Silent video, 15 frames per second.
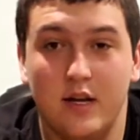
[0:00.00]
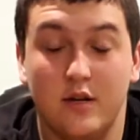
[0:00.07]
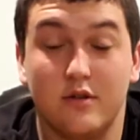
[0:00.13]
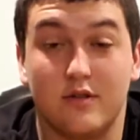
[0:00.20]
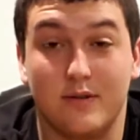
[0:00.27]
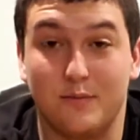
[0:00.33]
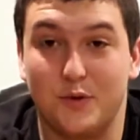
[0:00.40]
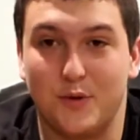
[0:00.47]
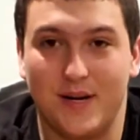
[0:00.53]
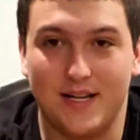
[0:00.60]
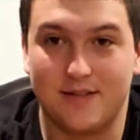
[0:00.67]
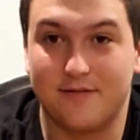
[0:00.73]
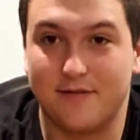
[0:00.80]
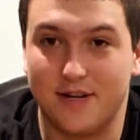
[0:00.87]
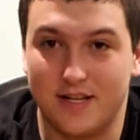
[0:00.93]
So I'm
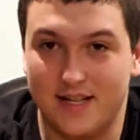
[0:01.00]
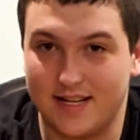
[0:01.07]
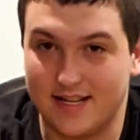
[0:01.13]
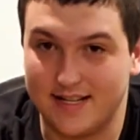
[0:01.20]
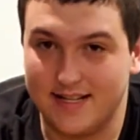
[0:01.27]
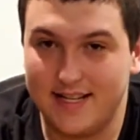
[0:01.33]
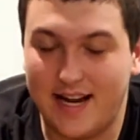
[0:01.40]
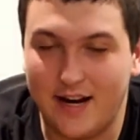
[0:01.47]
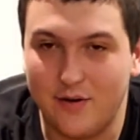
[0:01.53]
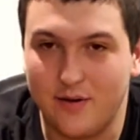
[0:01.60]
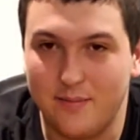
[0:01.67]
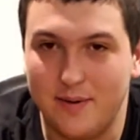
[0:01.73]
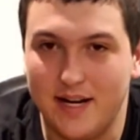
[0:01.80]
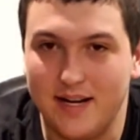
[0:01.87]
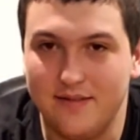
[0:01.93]
transferring like a
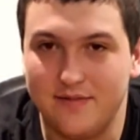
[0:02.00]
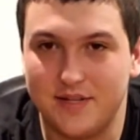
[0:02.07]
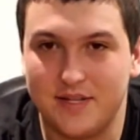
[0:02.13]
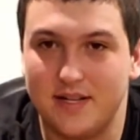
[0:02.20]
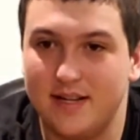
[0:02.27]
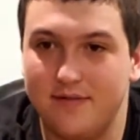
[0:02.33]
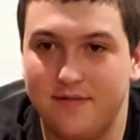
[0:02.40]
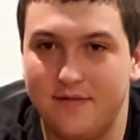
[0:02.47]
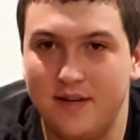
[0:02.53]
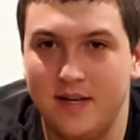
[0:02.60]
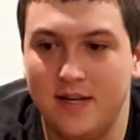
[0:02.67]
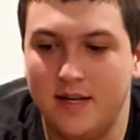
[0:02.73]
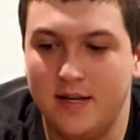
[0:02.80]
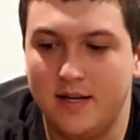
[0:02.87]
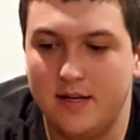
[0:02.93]
terabyte of stuff.
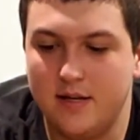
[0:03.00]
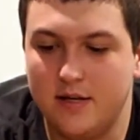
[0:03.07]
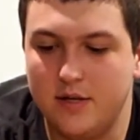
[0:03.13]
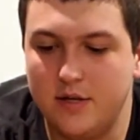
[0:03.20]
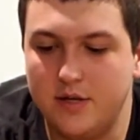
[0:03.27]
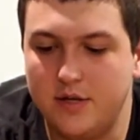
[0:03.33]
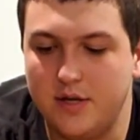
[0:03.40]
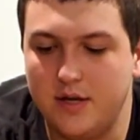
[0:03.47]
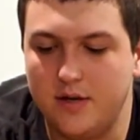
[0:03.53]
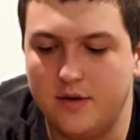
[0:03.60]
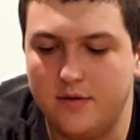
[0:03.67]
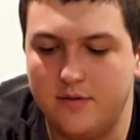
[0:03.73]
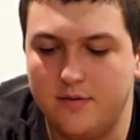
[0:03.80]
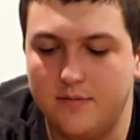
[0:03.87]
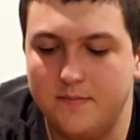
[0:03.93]

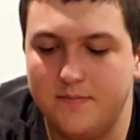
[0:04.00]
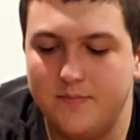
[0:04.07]
So